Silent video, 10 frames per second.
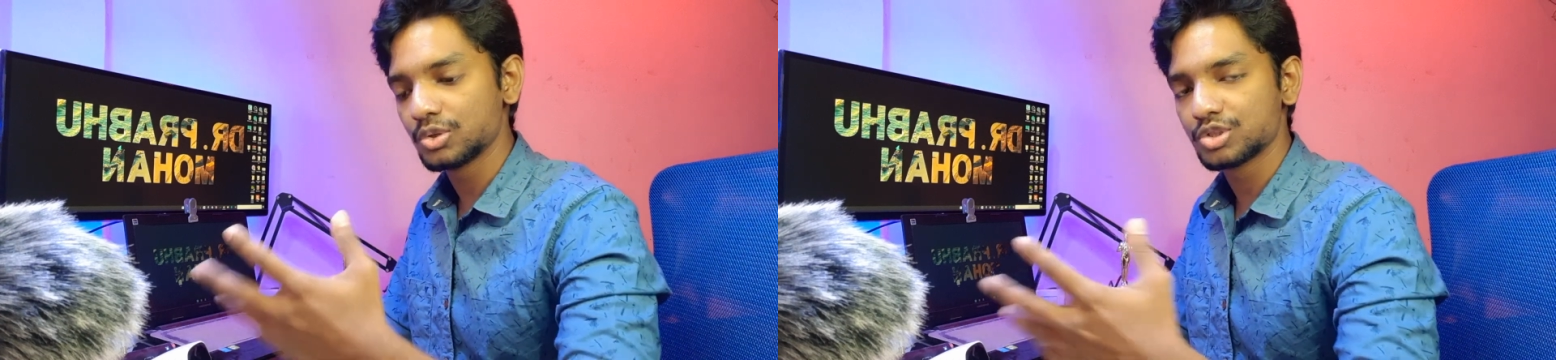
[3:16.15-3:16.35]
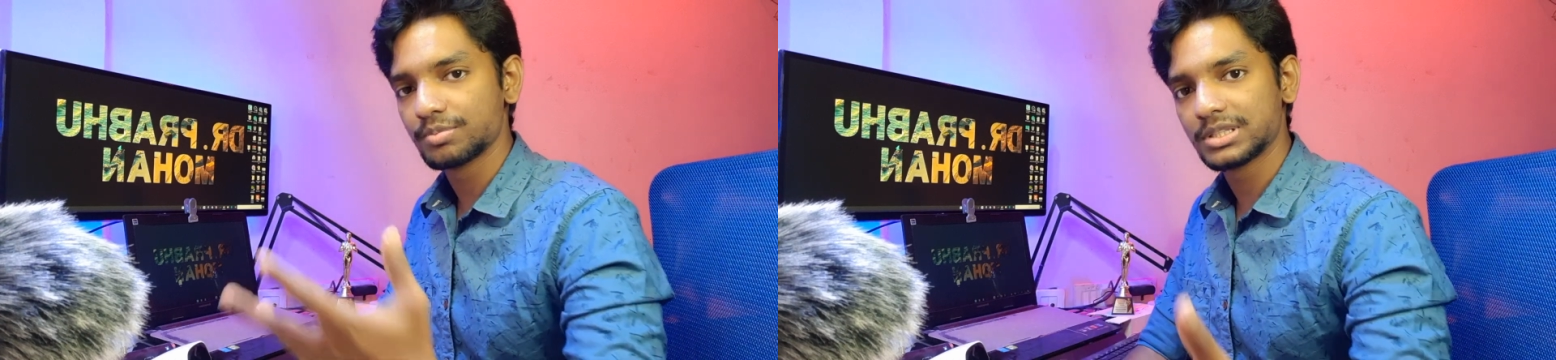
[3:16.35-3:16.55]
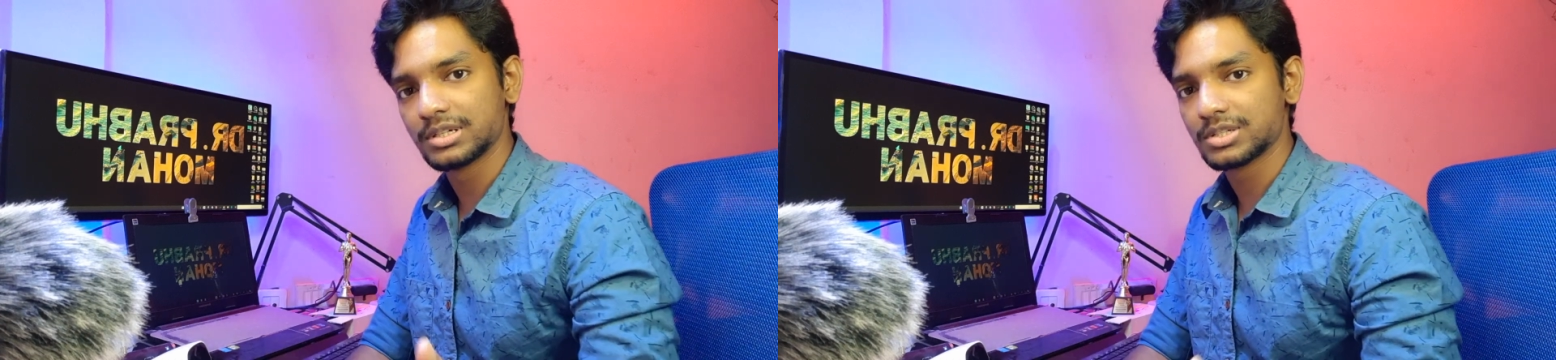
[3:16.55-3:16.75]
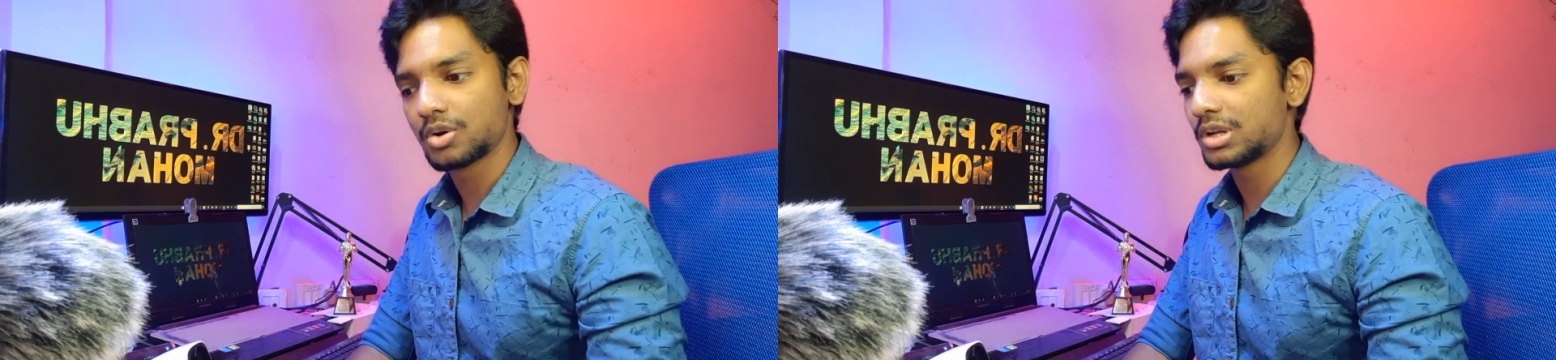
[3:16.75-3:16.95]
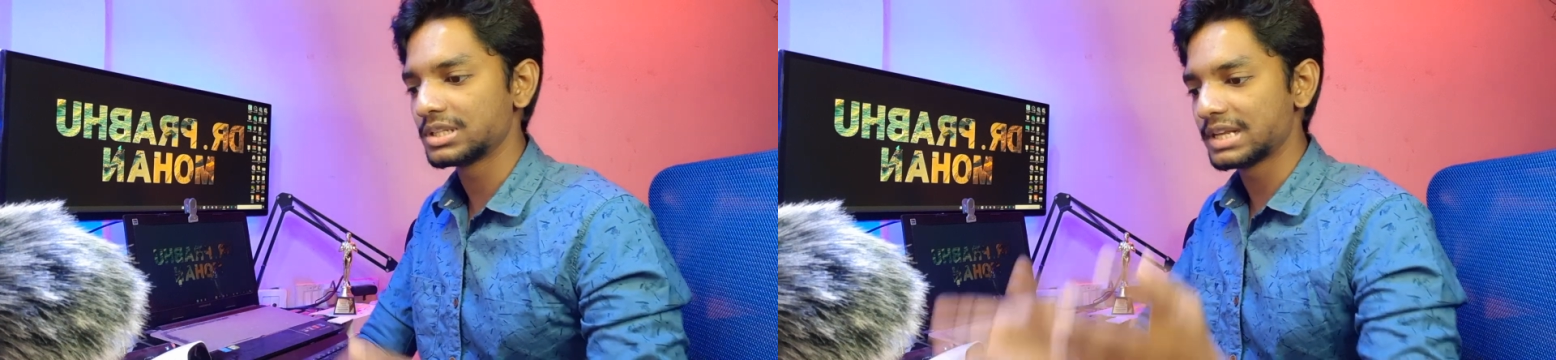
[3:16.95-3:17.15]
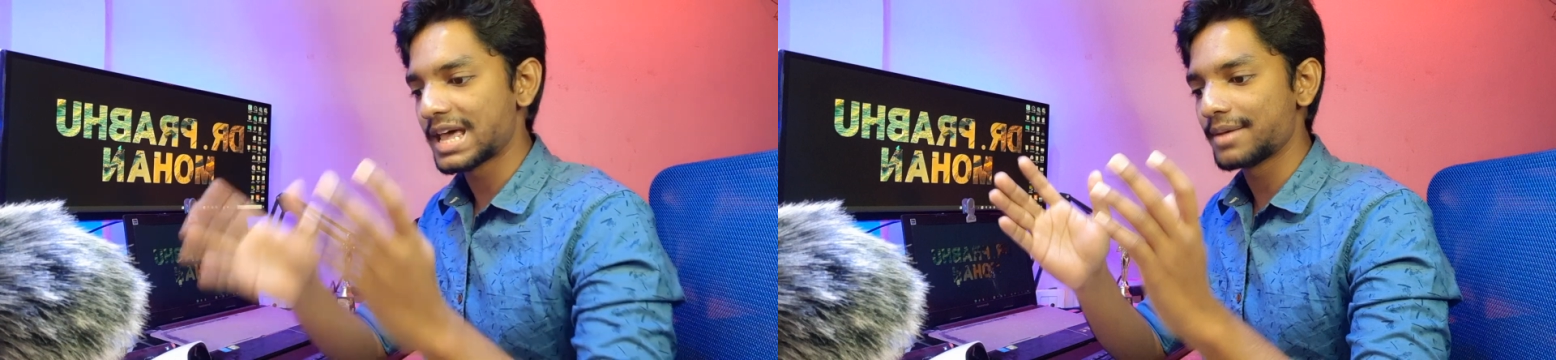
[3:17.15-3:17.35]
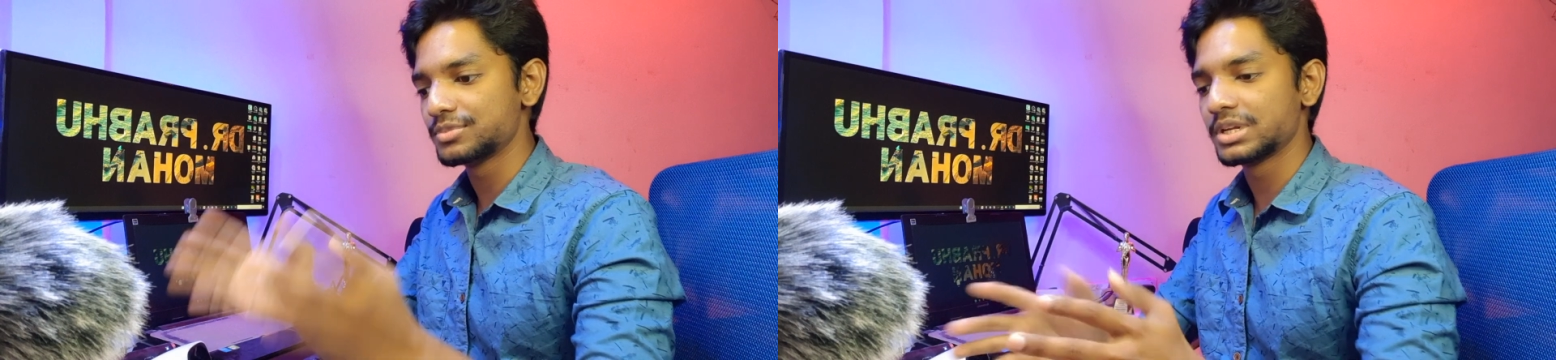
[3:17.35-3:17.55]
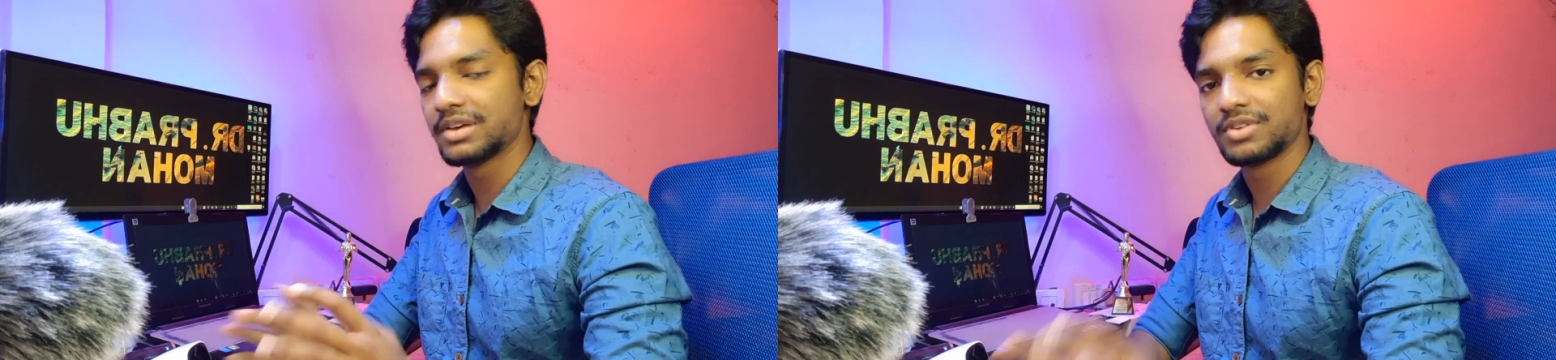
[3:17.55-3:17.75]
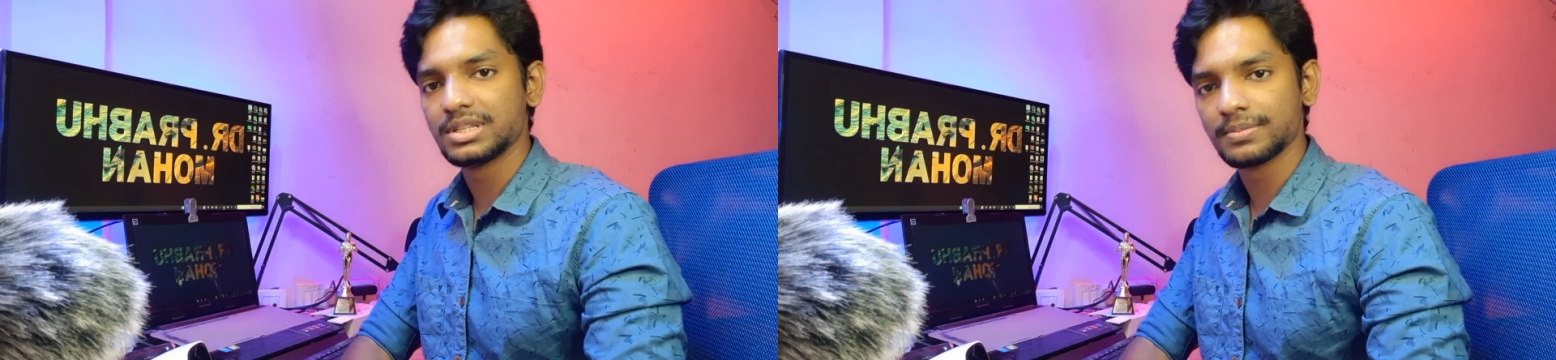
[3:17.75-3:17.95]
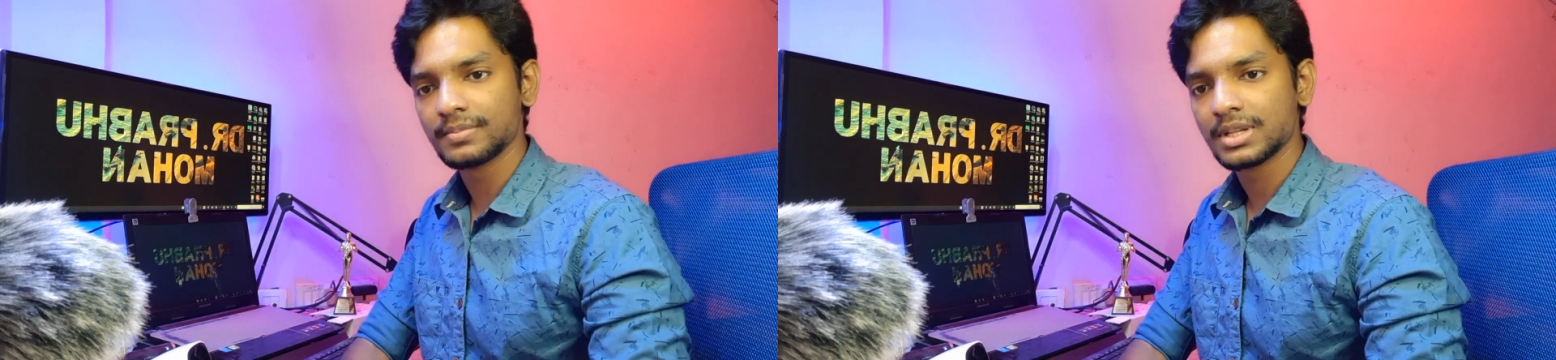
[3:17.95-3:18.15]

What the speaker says: those methods, all the labs and everything.